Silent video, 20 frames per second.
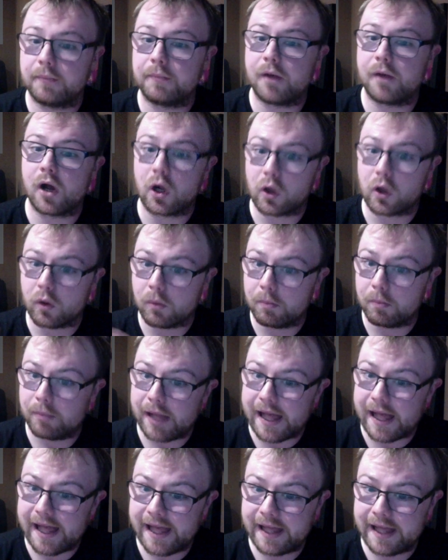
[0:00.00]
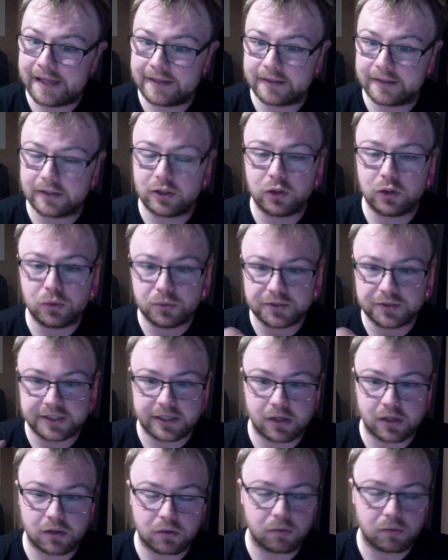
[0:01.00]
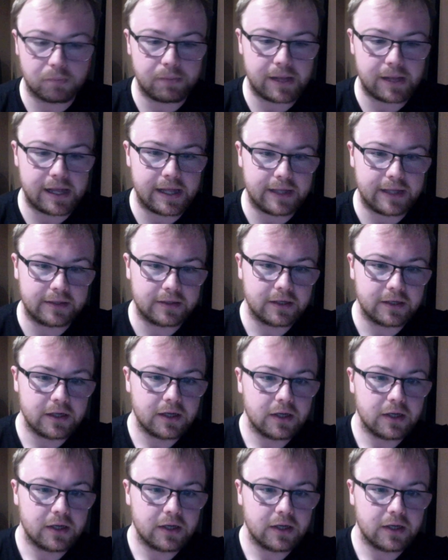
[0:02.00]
Uncle Ben, losing Uncle Ben,